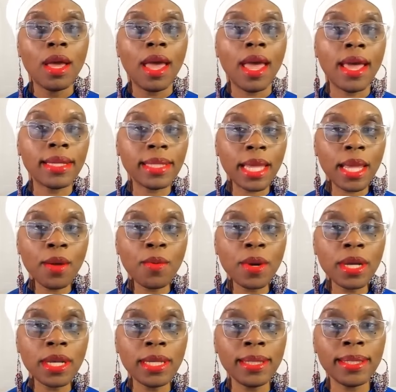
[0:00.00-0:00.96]
as he
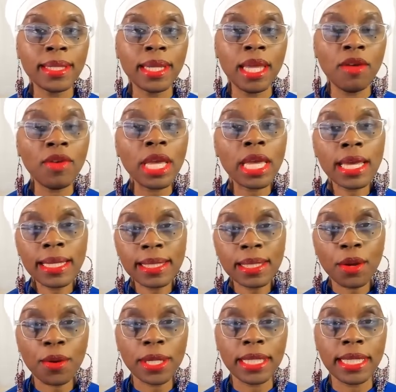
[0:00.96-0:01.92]
was giving his
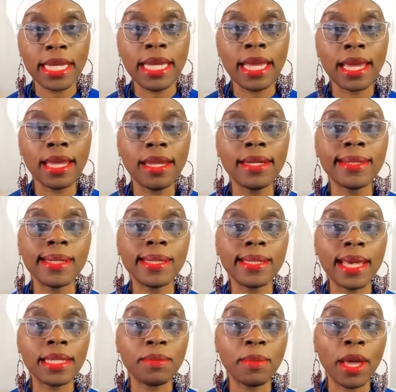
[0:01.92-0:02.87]
critique and his
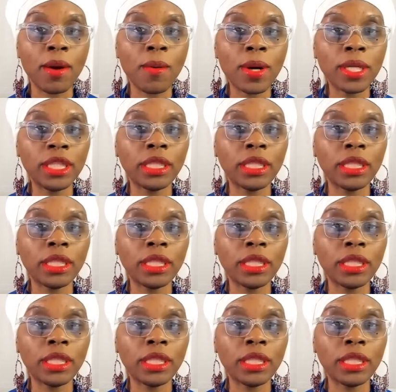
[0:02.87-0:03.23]
assessment on